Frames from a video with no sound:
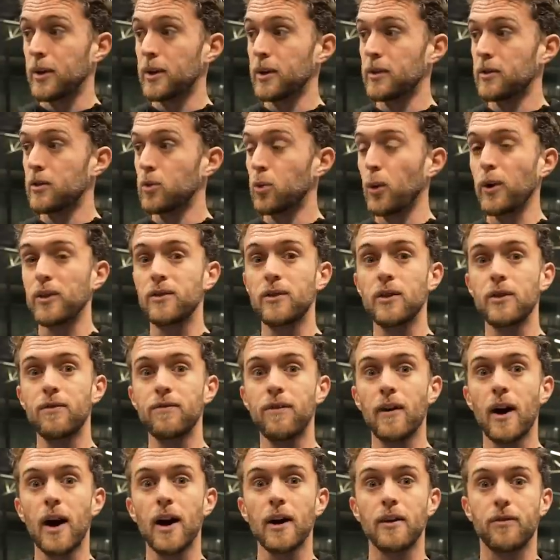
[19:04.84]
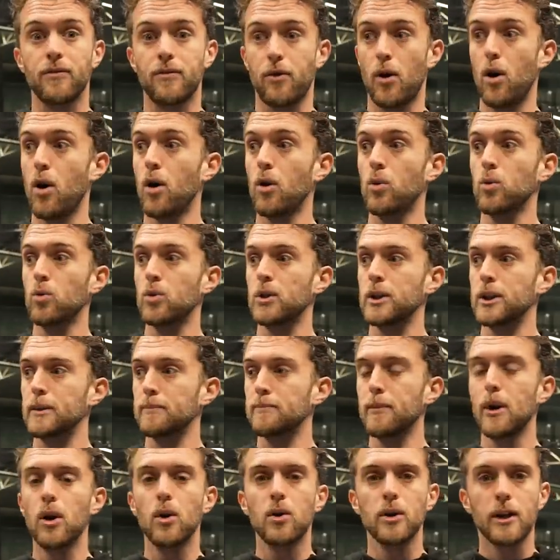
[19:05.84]
I did 25. Holy
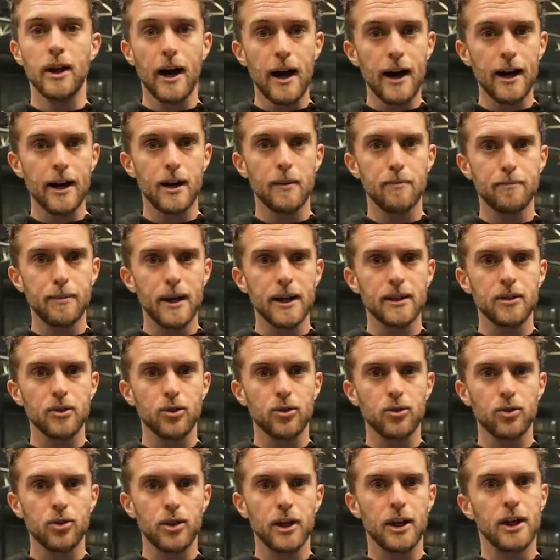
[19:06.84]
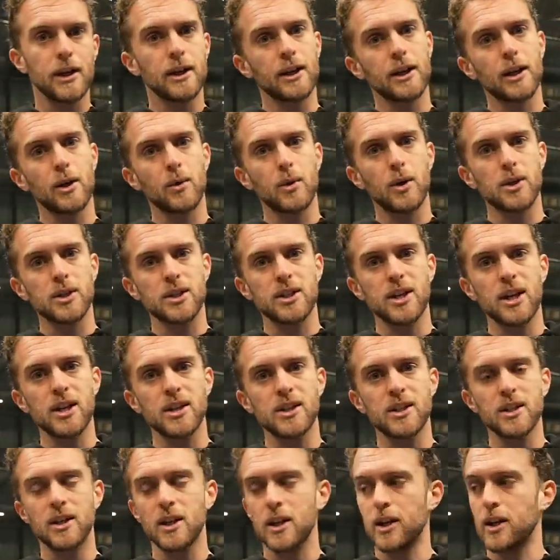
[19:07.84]
moly, I am better today than I was
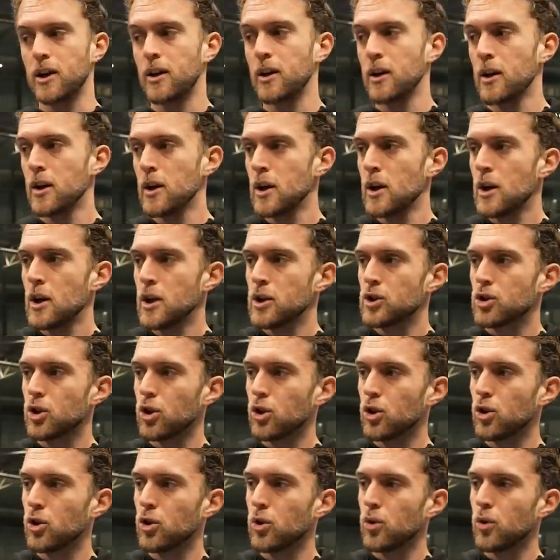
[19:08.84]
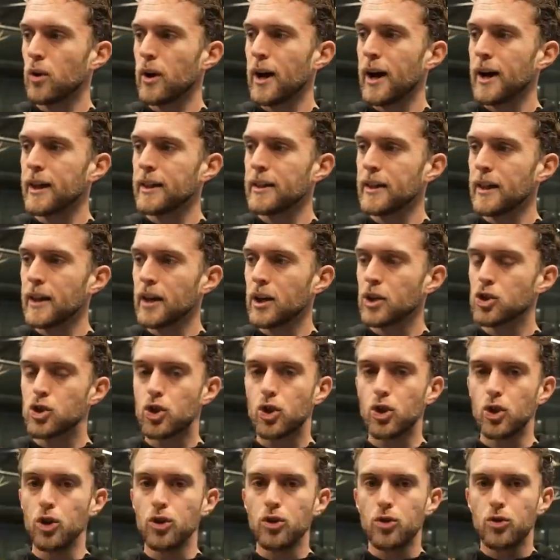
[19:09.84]
yesterday. So I think it's
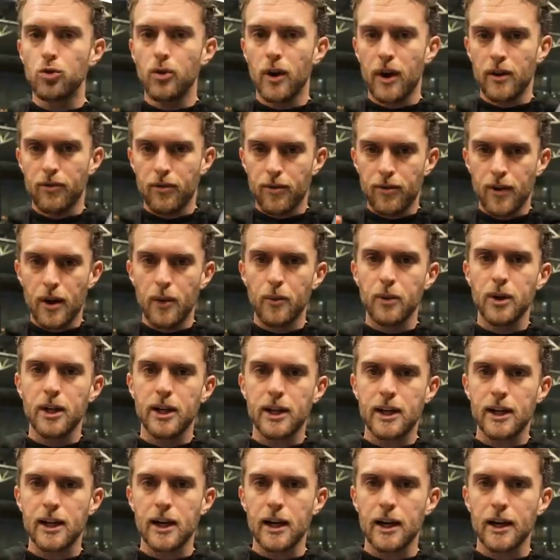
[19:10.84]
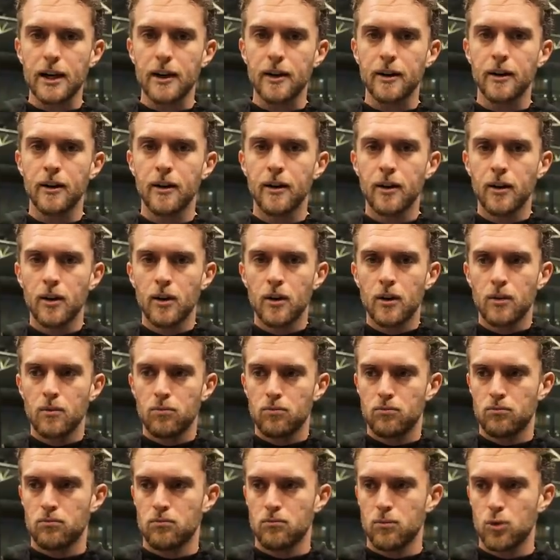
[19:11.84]
good to have a very clear
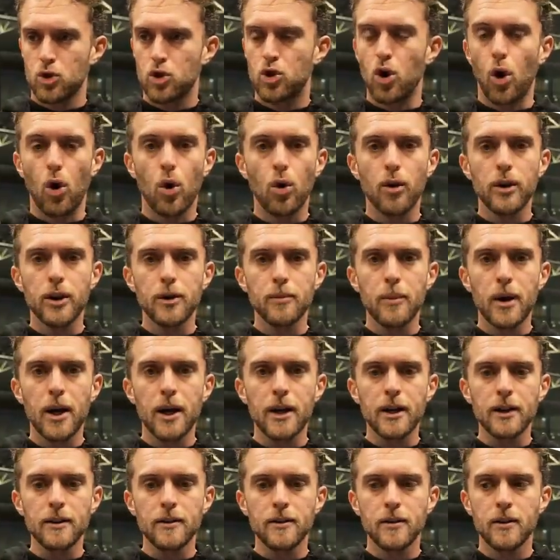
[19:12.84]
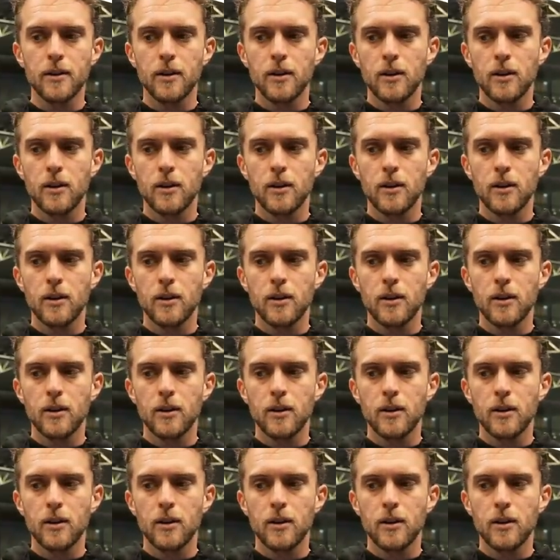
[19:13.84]
goal in mind